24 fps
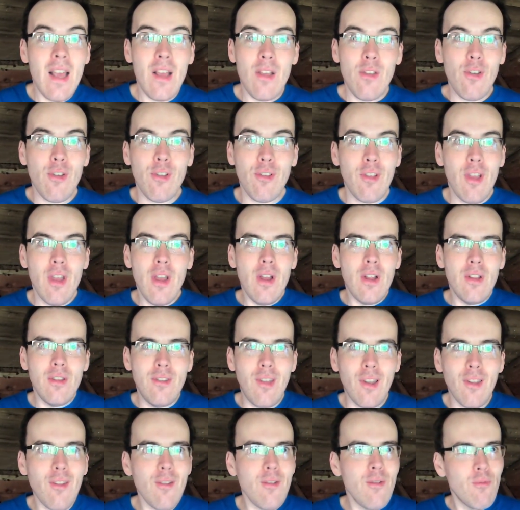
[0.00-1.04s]
just
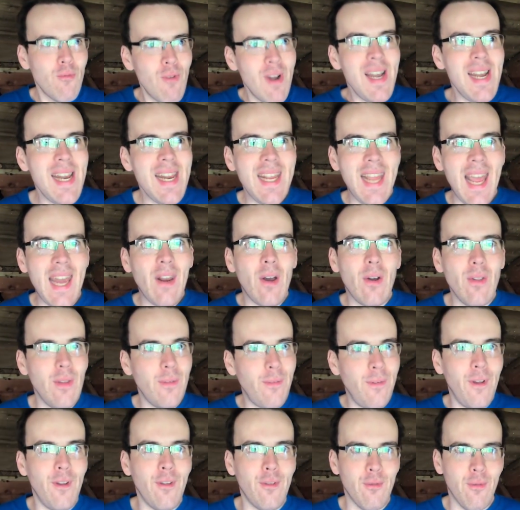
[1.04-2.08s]
doesn't really get it on the
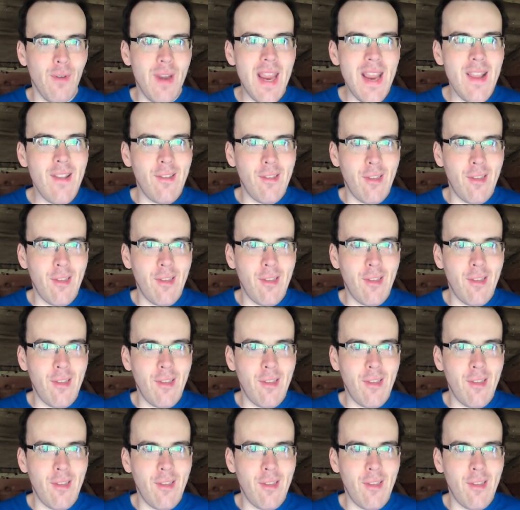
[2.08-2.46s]
first read.